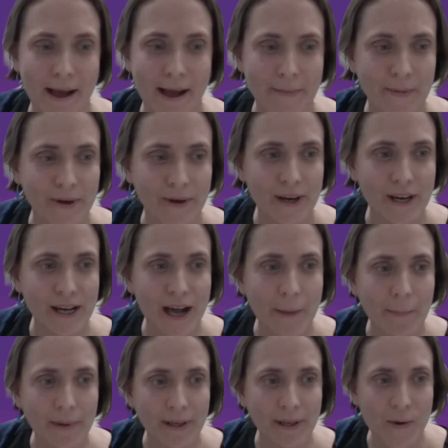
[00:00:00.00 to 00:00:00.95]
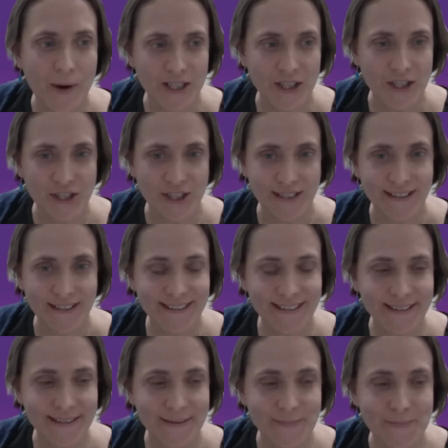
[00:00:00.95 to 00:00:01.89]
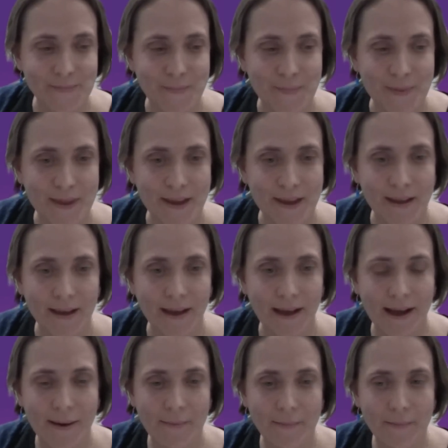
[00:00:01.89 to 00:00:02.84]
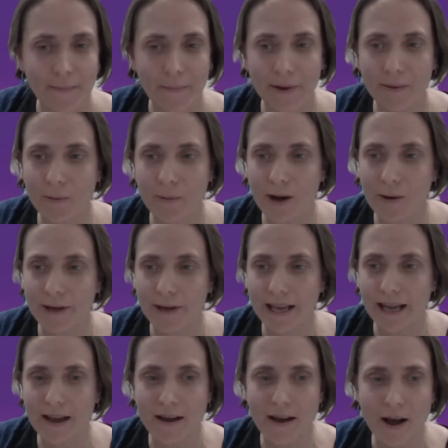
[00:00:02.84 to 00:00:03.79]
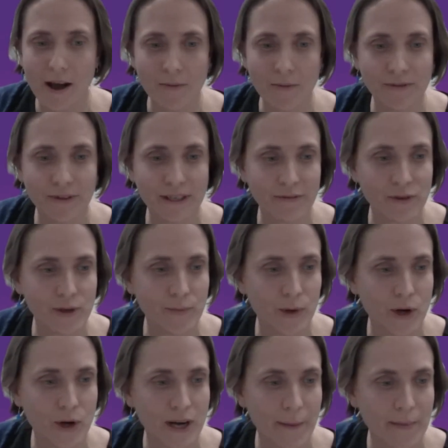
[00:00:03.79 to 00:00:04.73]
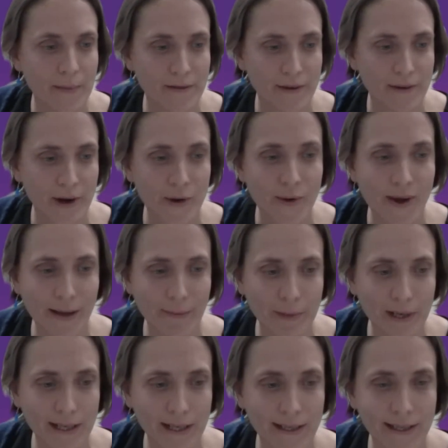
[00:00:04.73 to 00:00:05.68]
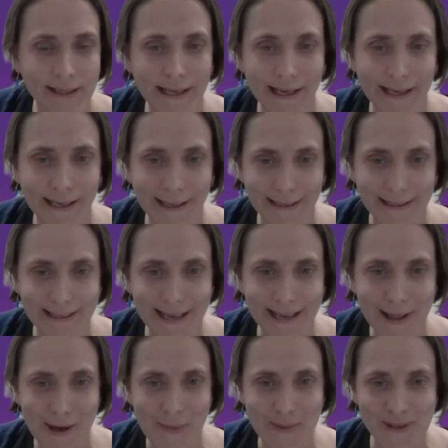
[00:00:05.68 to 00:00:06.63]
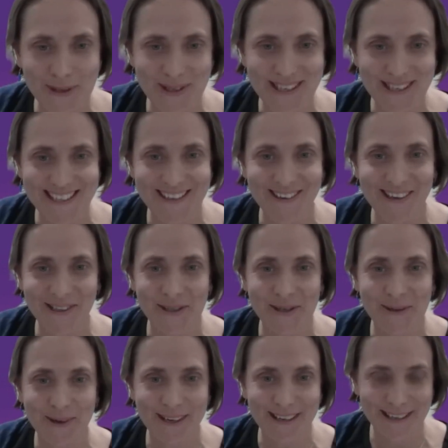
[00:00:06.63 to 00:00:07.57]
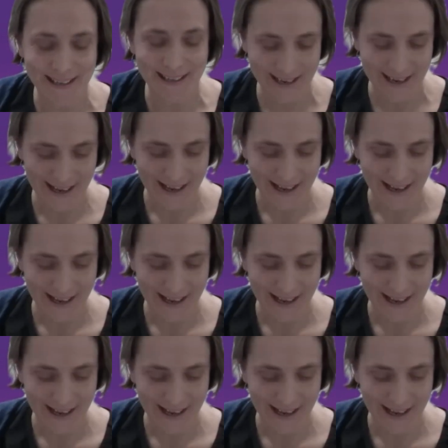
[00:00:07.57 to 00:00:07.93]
Um, we've got a couple of questions, um, but while we get hopefully a few more coming through, I'm going to uh, take the opportunity to ask you one.